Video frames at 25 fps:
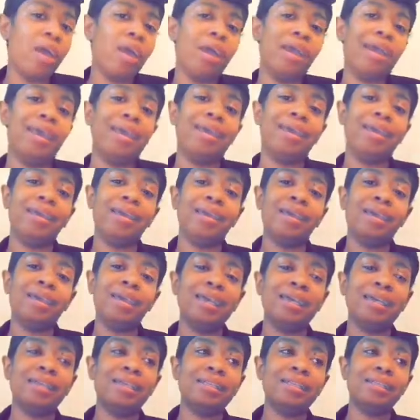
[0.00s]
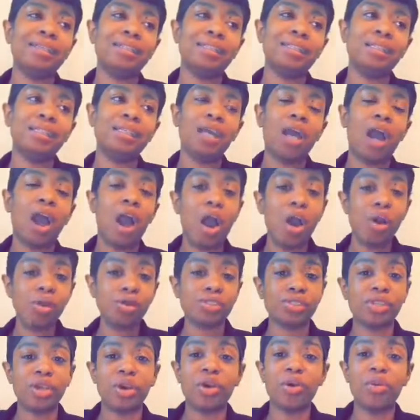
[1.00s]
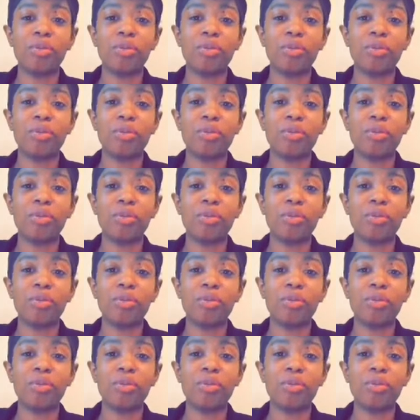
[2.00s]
and also